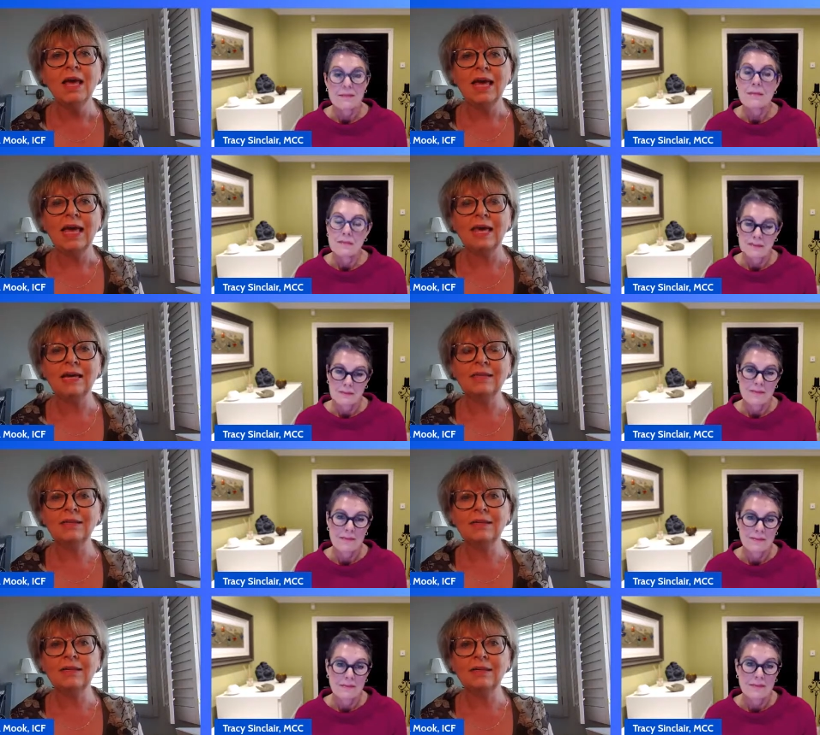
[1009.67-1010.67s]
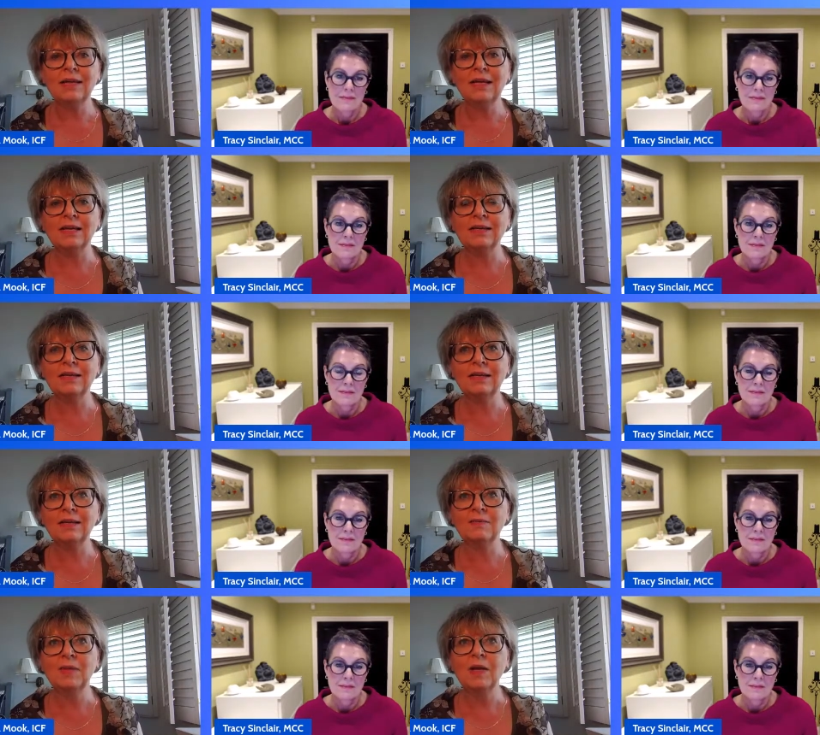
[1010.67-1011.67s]
Speaker 1: and uh, and
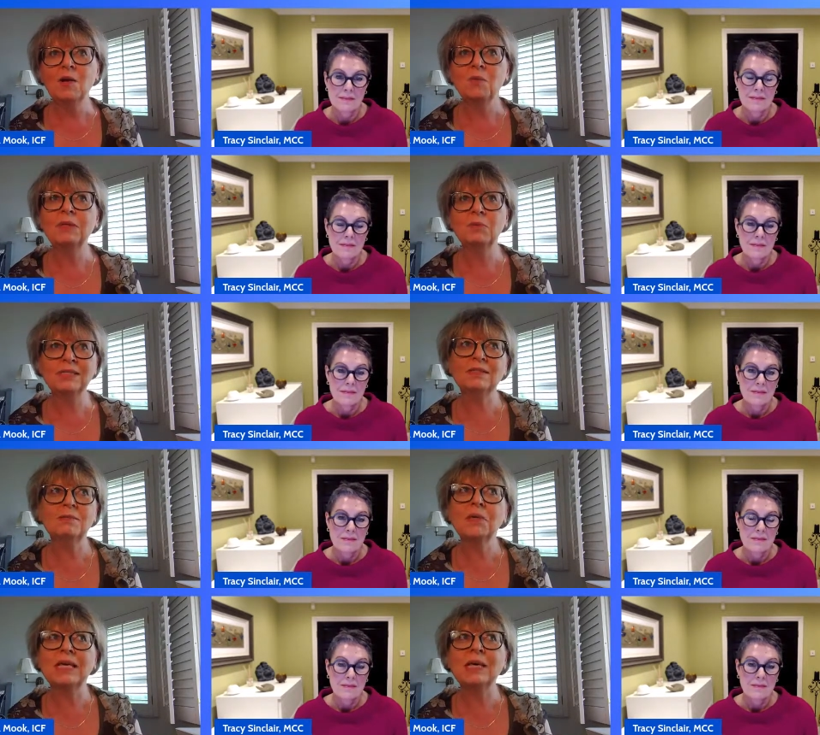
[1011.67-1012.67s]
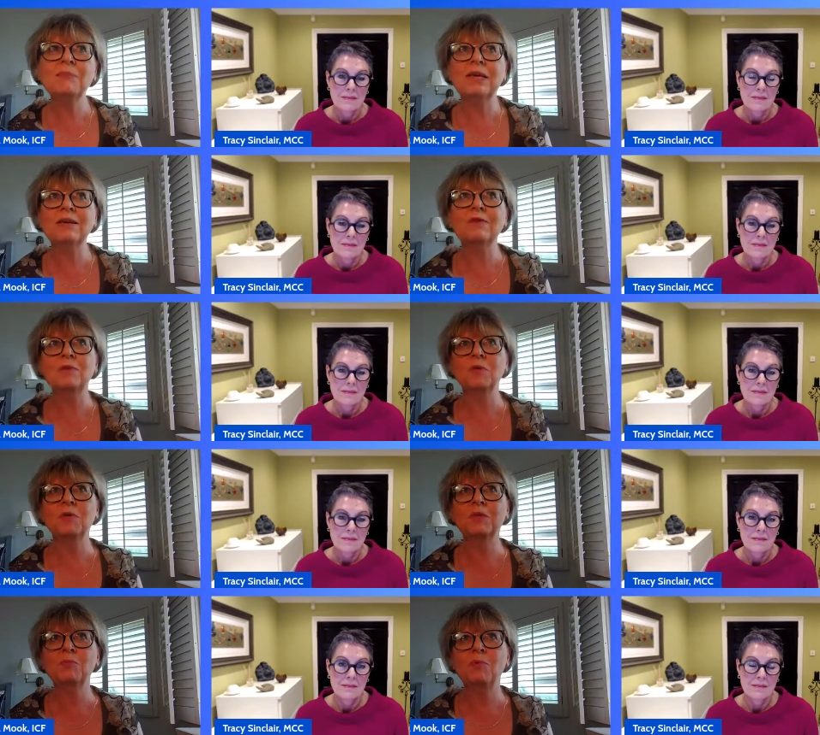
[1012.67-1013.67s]
um, we, we we keep hearing
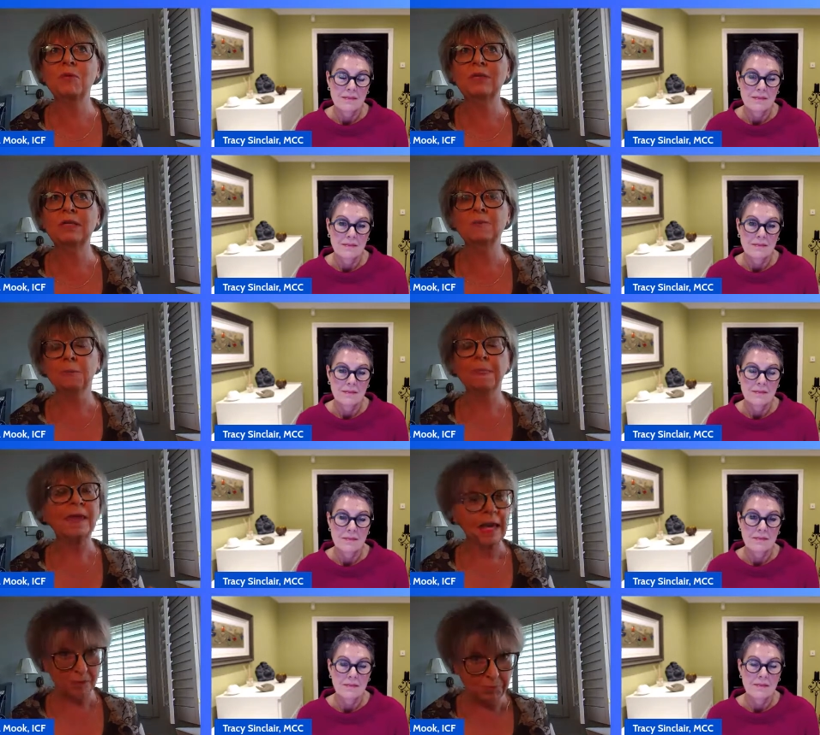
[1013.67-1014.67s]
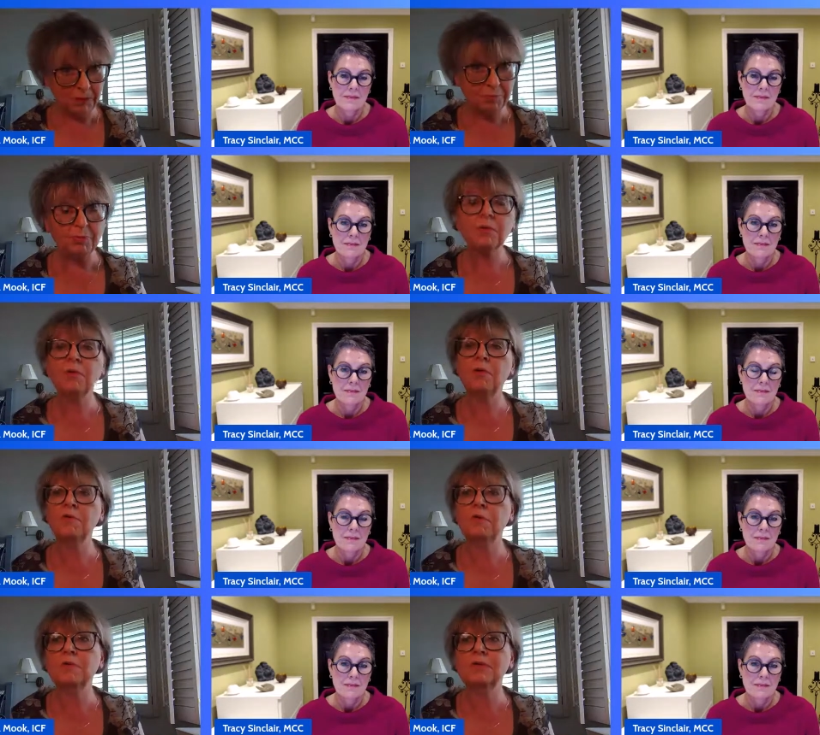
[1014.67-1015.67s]
more and more that young people
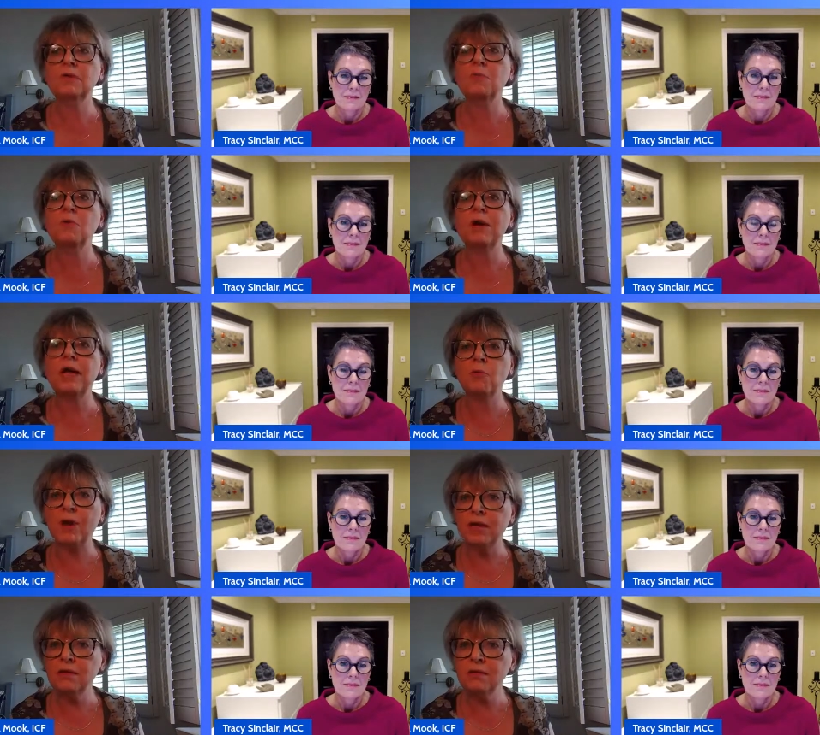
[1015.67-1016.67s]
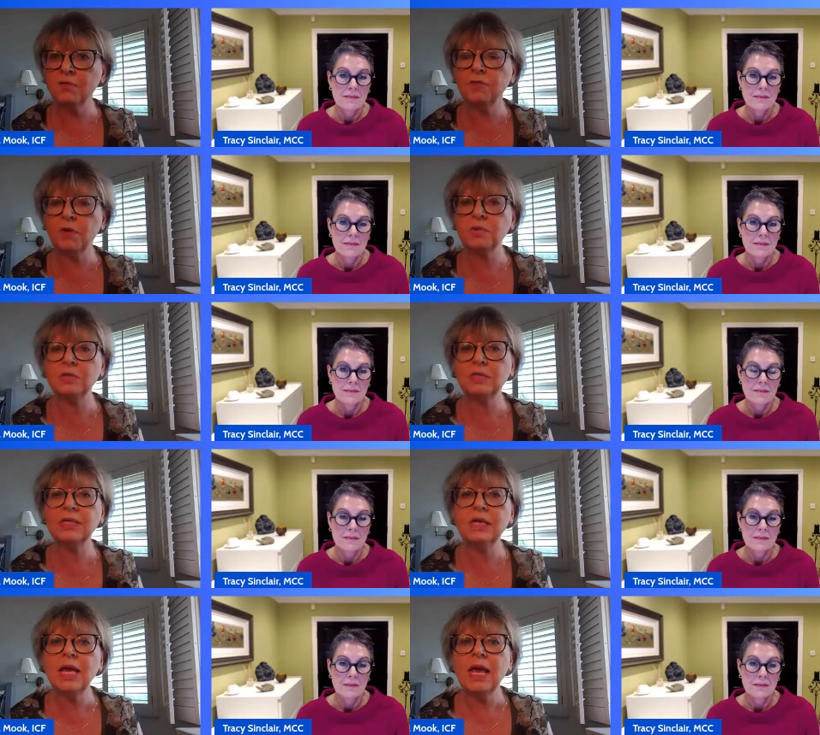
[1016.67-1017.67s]
of course are more aware of
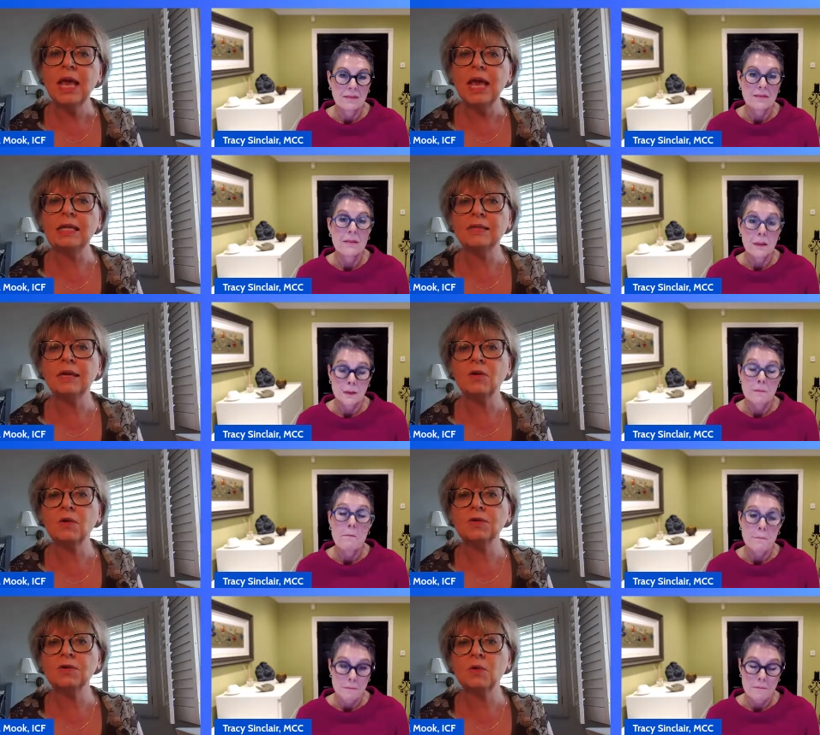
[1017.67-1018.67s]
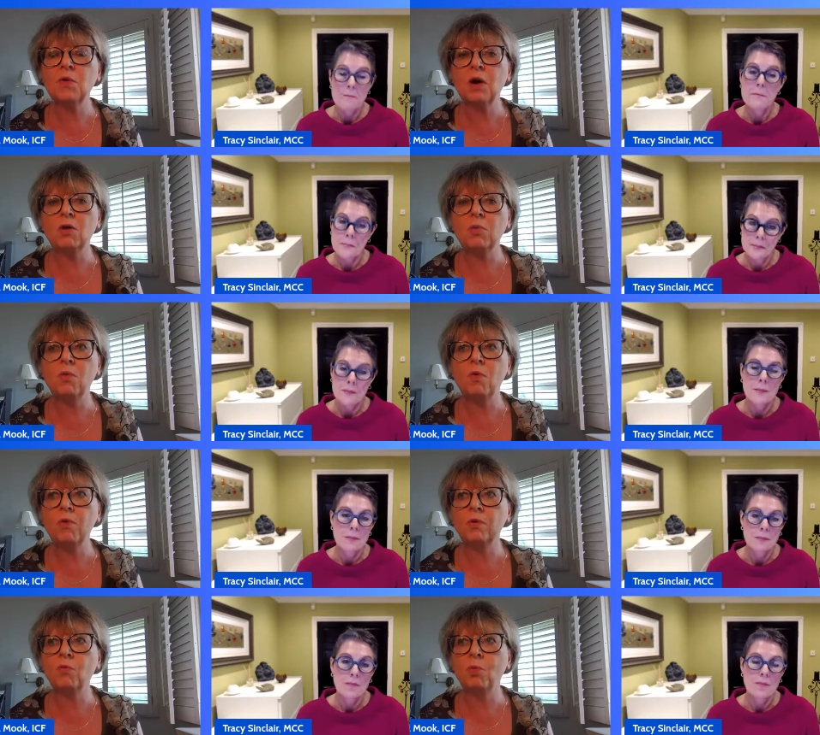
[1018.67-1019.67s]
coaching and they also are
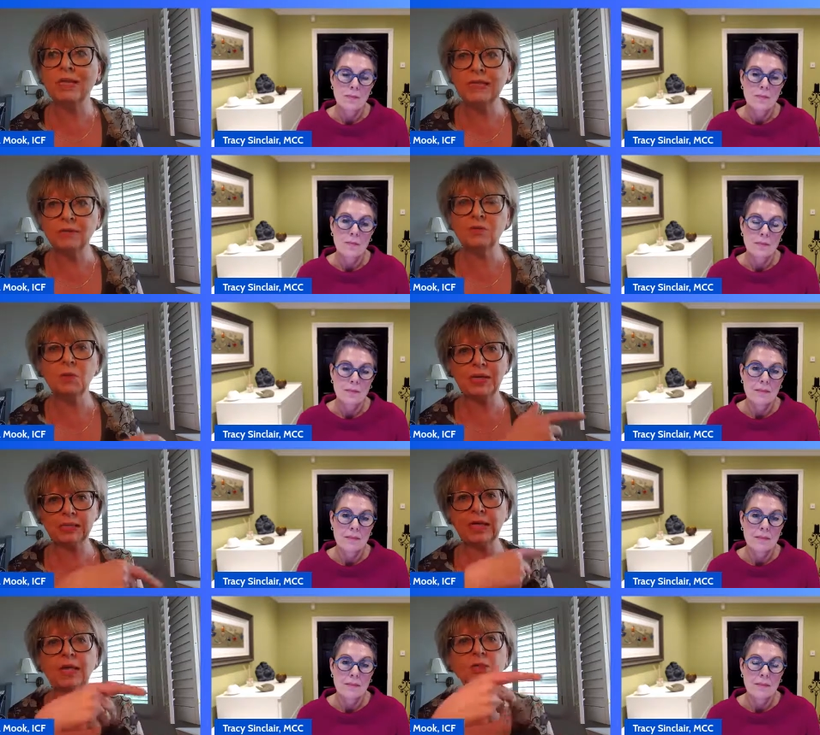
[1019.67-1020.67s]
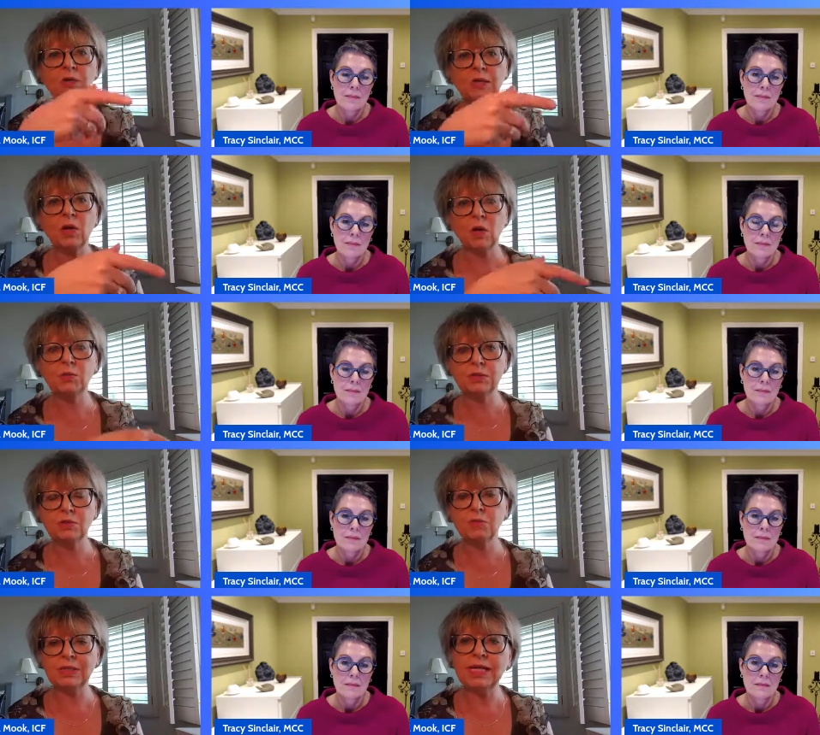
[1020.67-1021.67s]
more willing to engage in a
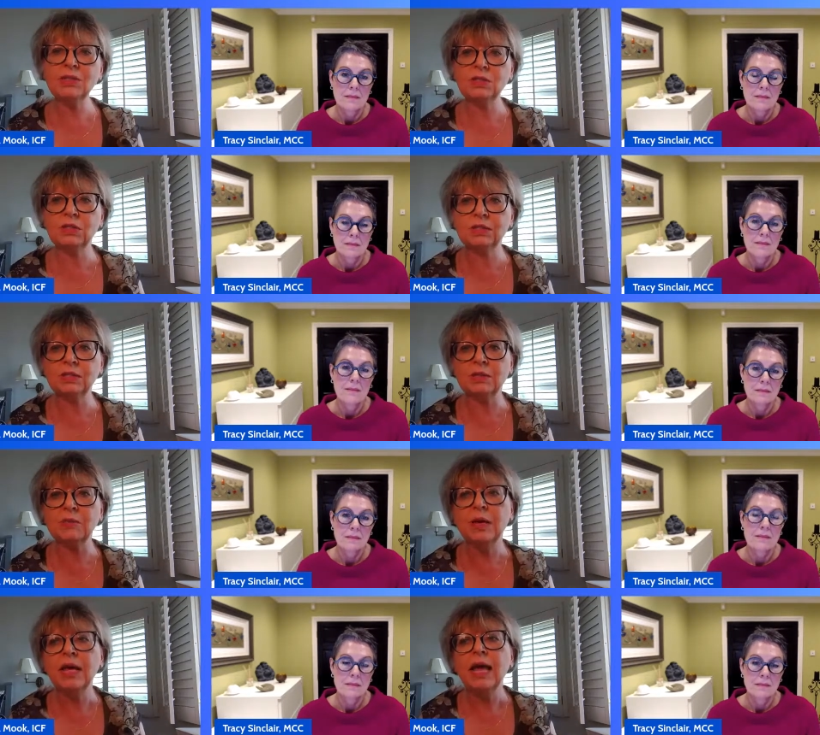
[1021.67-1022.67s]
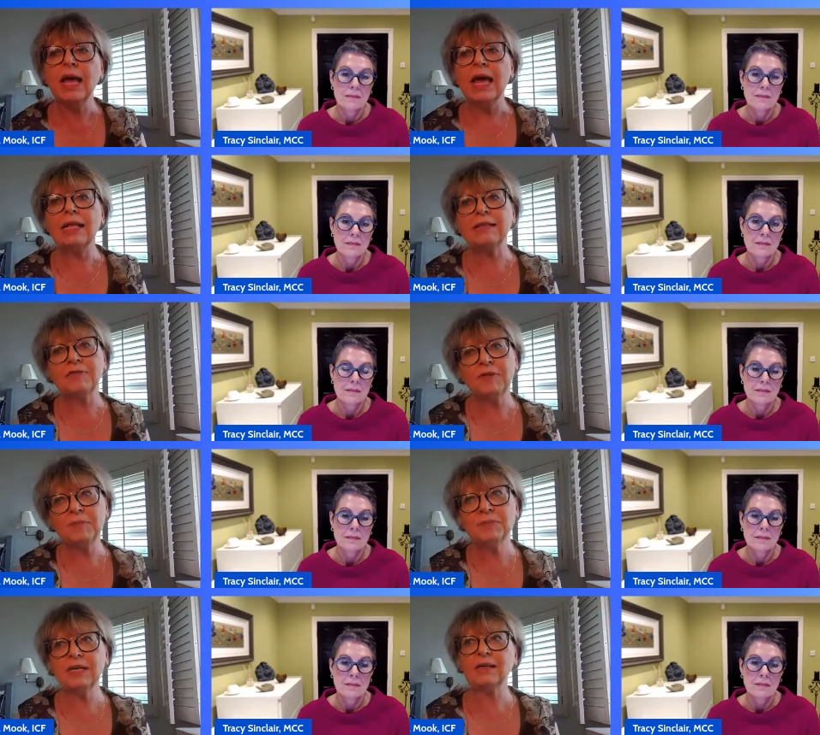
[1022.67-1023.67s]
coaching relationship and the
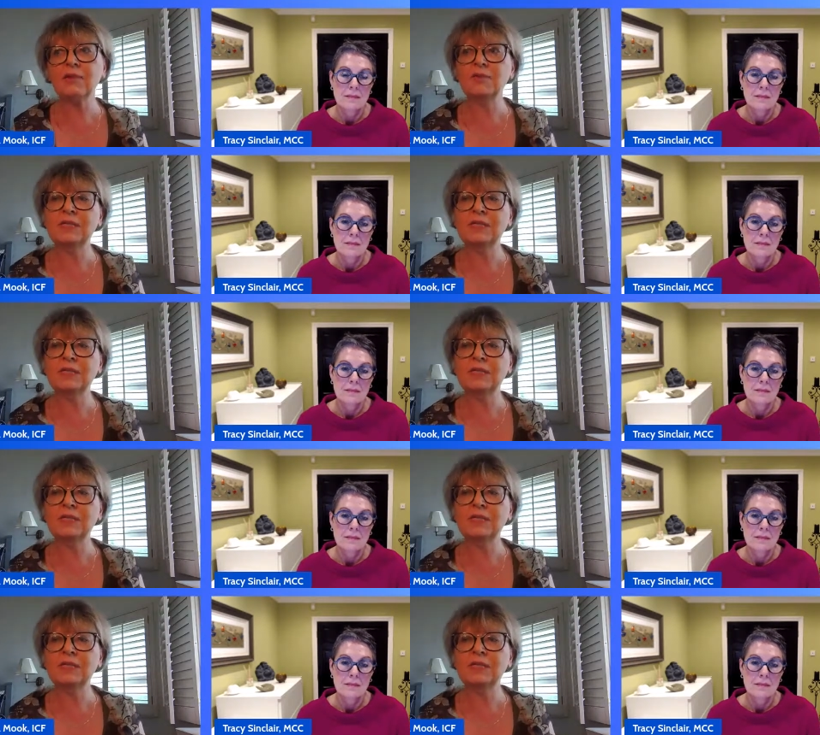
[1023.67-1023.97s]
flip side of